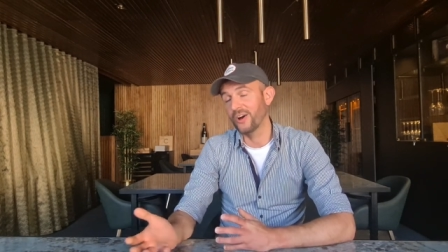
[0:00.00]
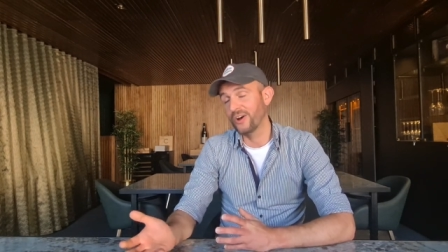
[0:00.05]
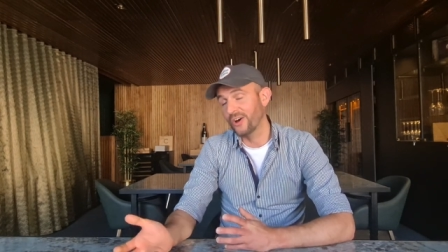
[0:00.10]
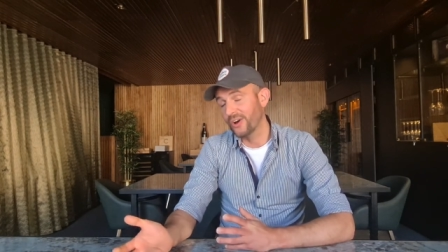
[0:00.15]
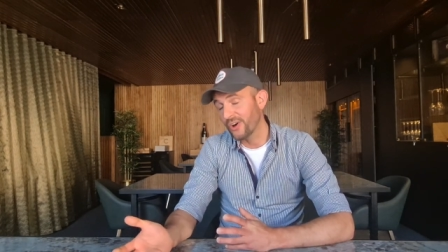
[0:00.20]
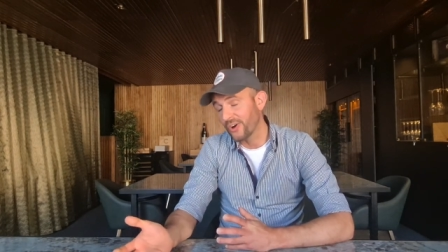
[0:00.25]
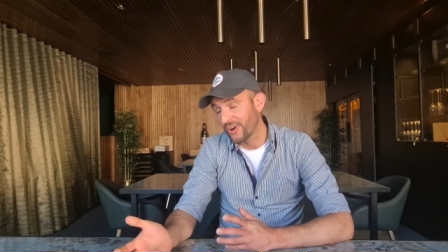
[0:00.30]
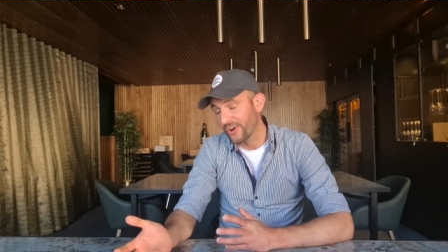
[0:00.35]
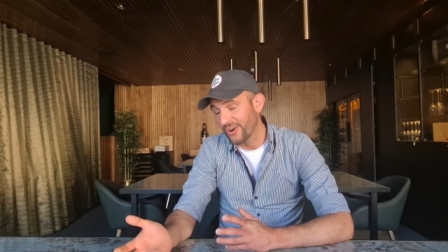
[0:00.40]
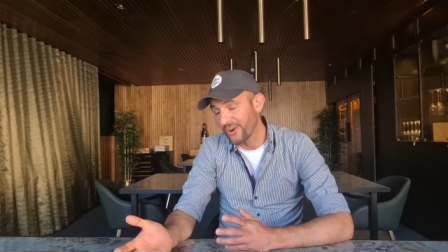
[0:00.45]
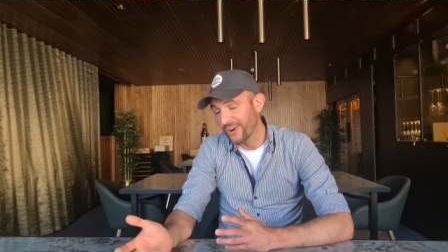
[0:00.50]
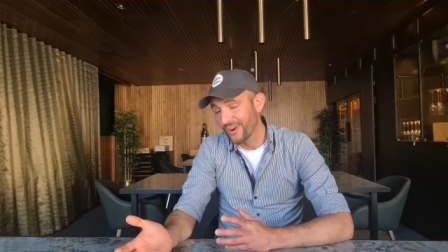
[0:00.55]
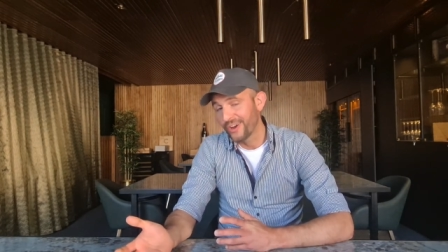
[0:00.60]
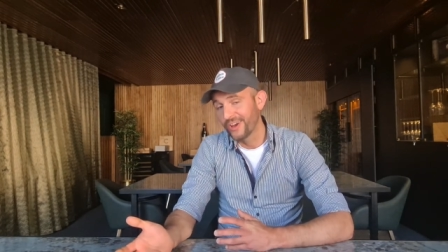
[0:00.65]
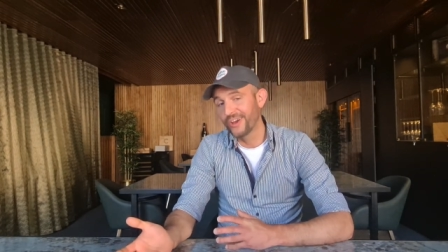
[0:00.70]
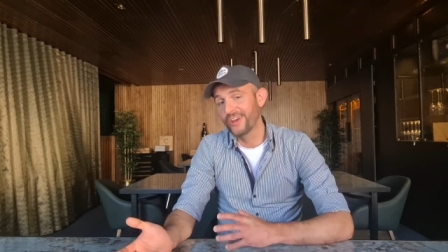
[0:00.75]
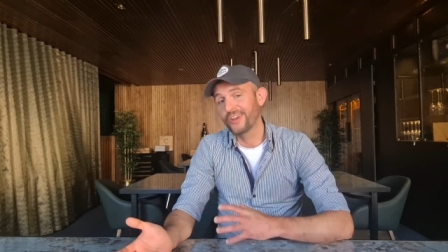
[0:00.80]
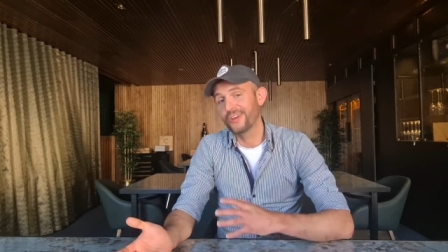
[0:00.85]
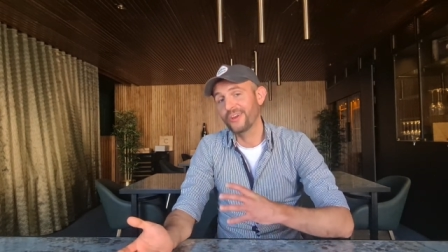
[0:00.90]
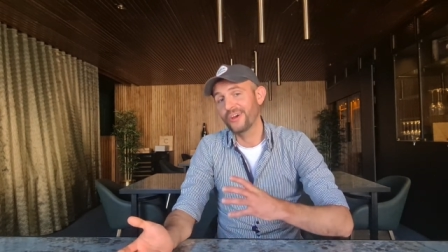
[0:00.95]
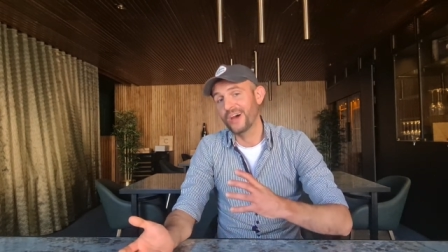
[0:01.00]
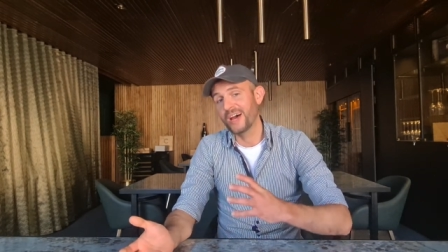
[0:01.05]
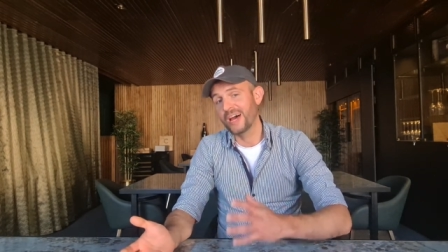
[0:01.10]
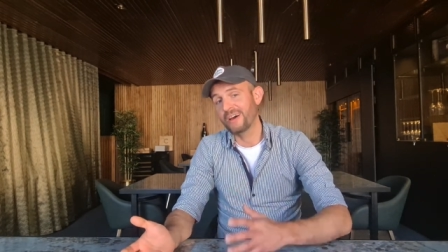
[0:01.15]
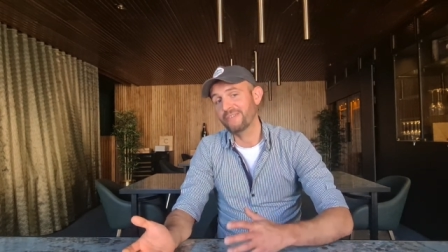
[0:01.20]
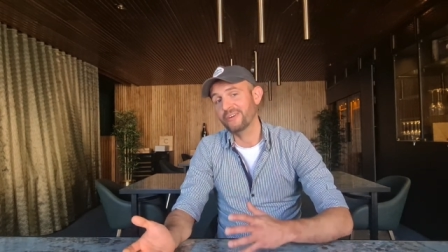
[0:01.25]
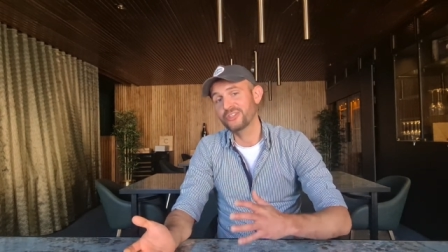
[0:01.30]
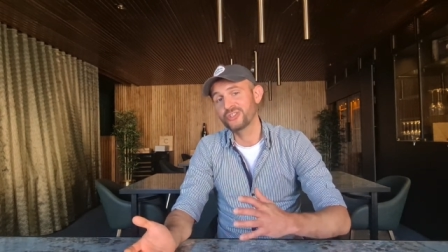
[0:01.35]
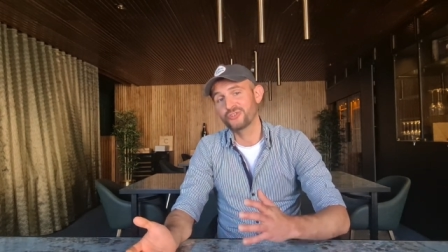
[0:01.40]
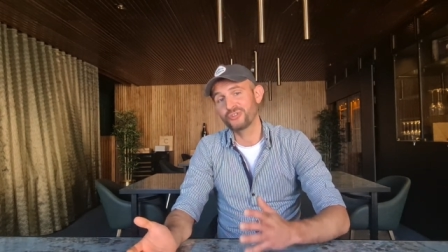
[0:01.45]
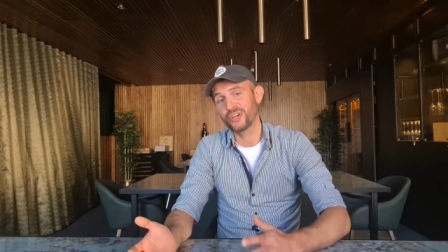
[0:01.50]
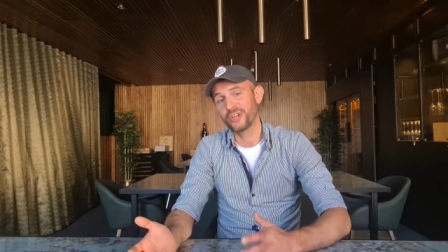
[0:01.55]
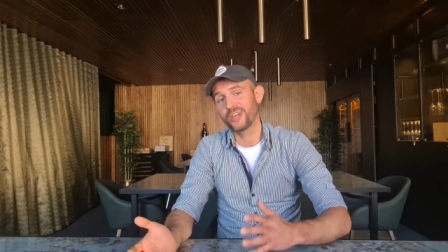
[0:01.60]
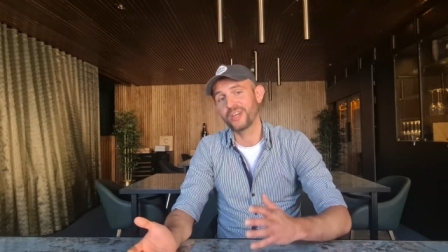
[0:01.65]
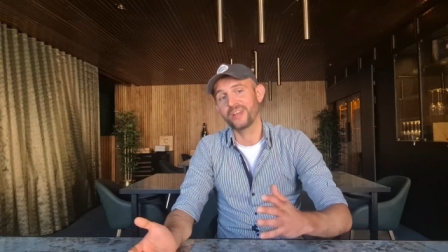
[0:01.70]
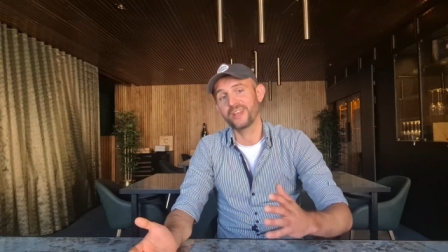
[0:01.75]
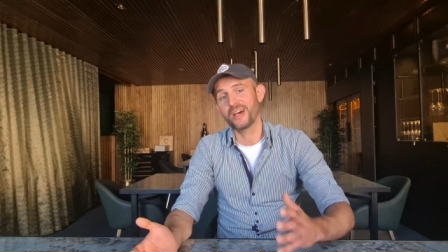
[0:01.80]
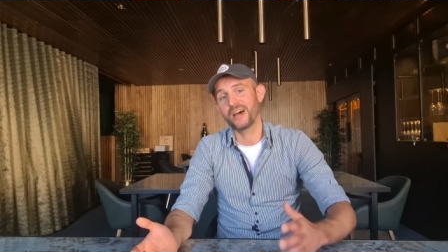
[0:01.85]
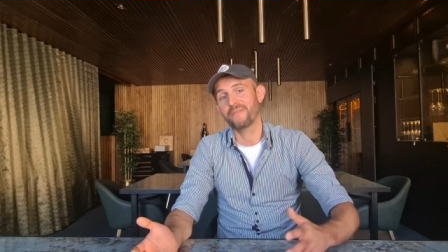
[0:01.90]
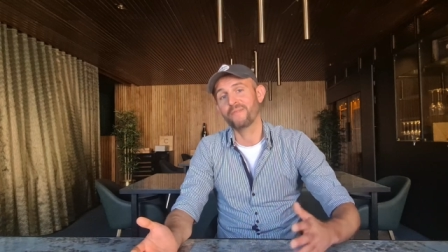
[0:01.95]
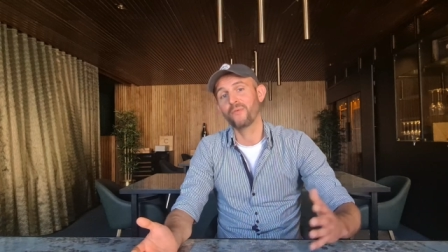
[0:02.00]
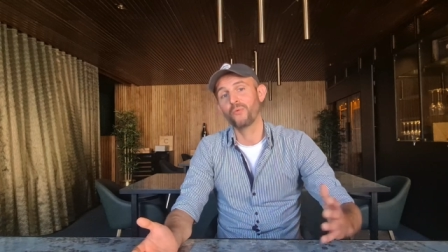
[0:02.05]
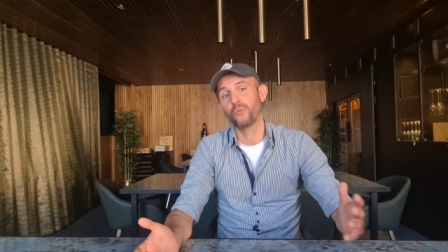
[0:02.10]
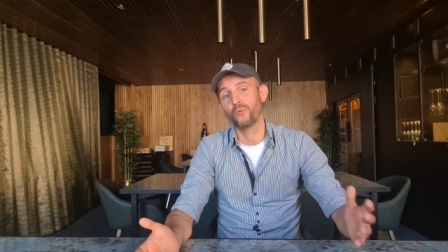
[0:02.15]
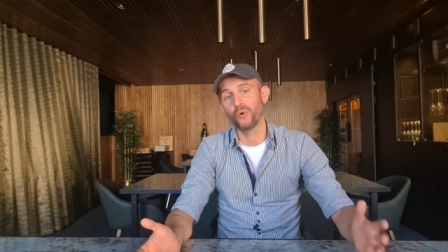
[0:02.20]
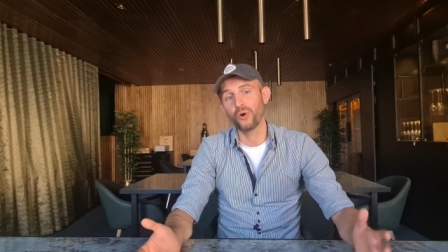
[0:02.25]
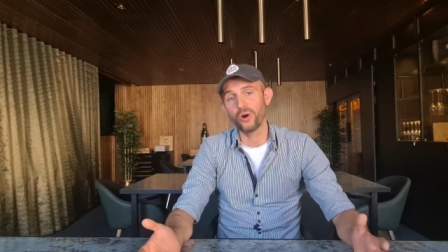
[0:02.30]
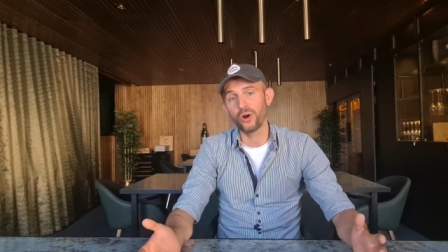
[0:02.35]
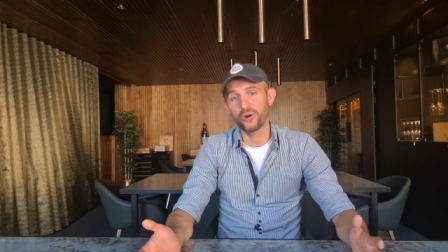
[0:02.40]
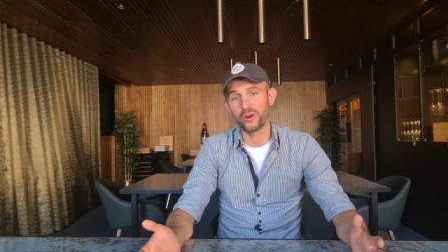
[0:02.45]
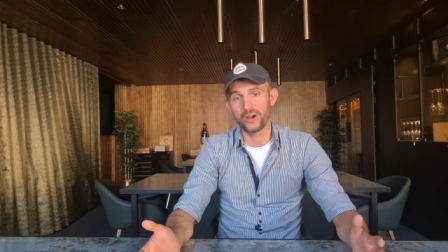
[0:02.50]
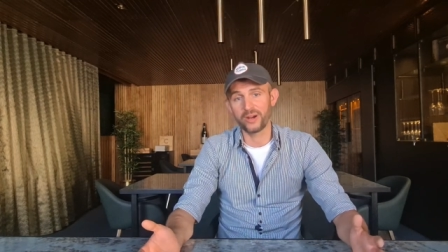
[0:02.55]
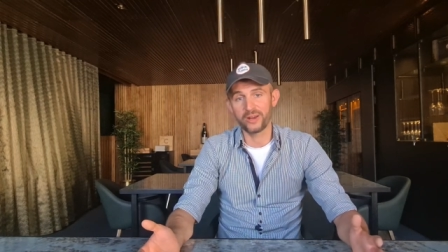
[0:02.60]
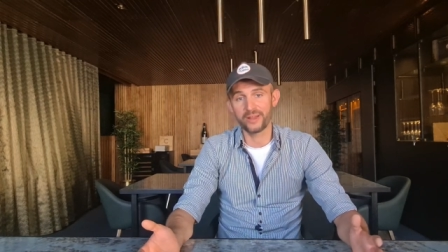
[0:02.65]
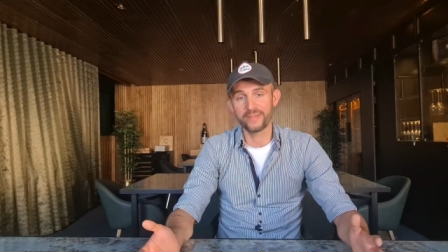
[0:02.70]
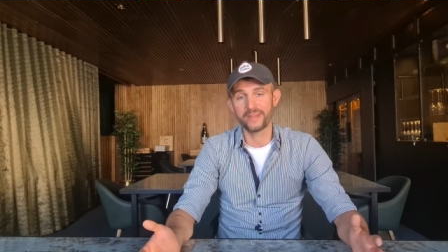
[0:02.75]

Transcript: or you haven't drank enough water,